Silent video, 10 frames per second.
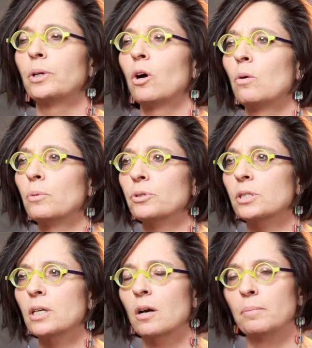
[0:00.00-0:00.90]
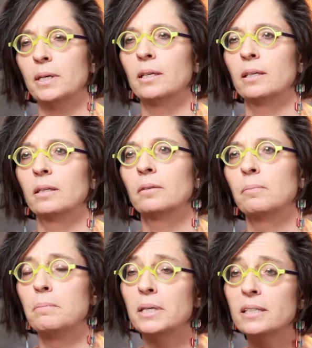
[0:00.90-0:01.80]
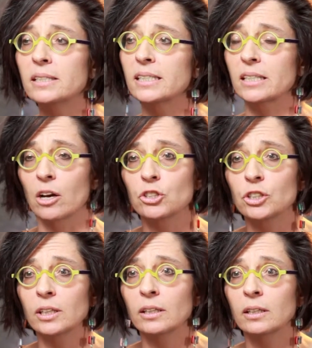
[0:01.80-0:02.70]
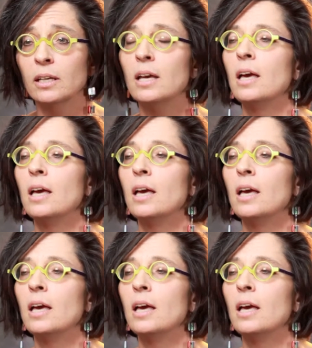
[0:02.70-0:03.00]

We almost come in mid discussion.